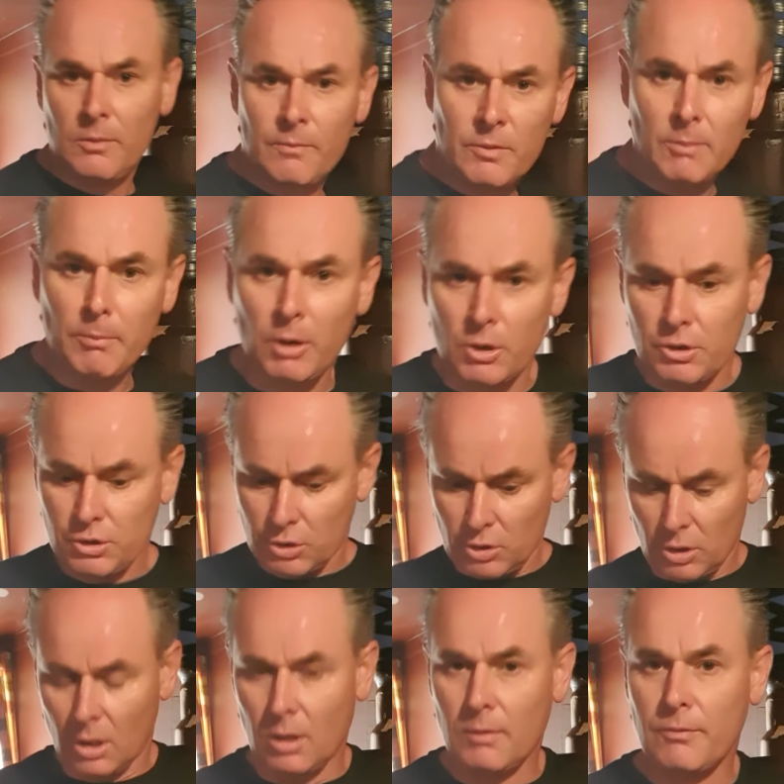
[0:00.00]
the motion
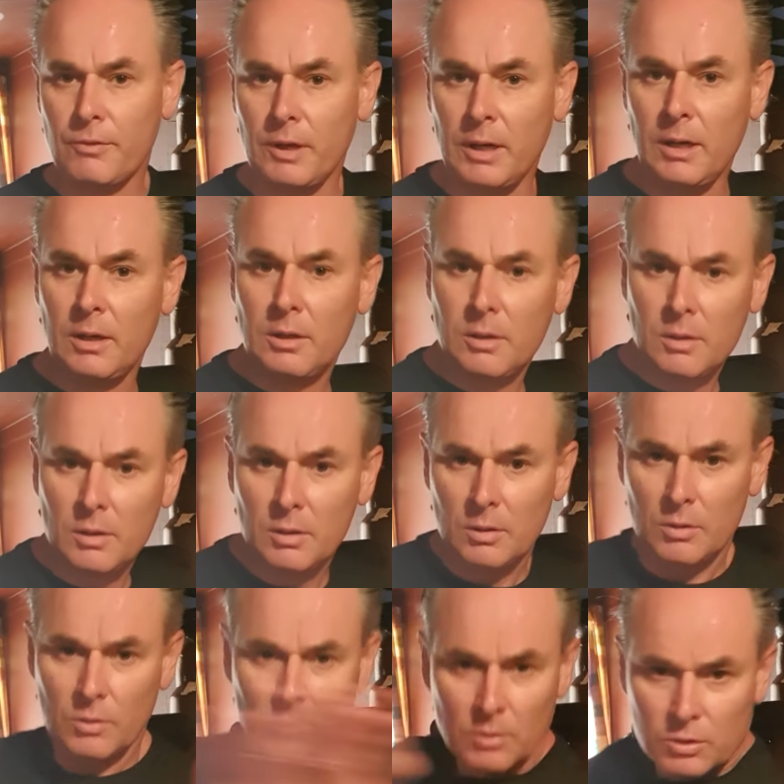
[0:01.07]
of the
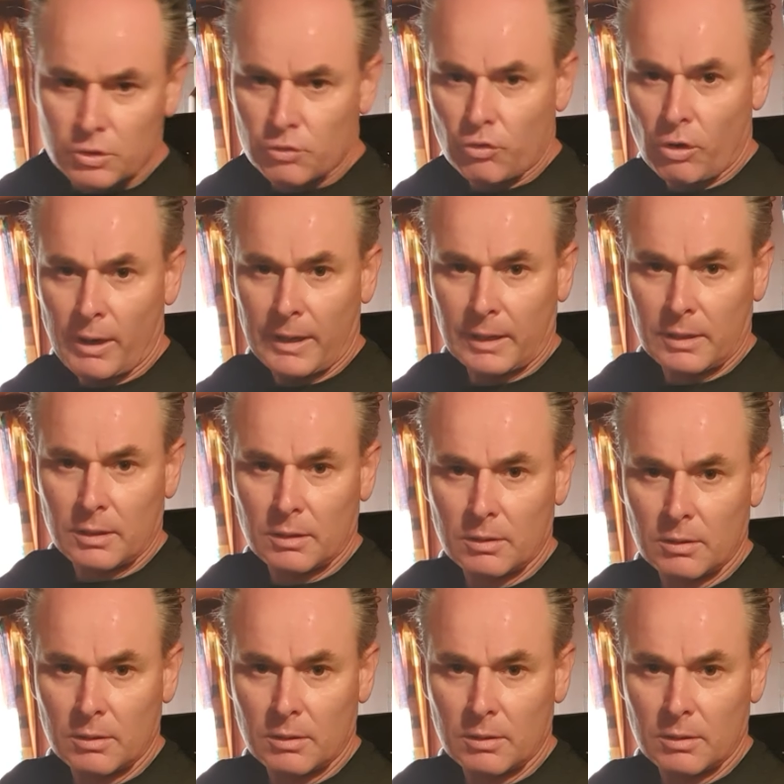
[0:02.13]
strike.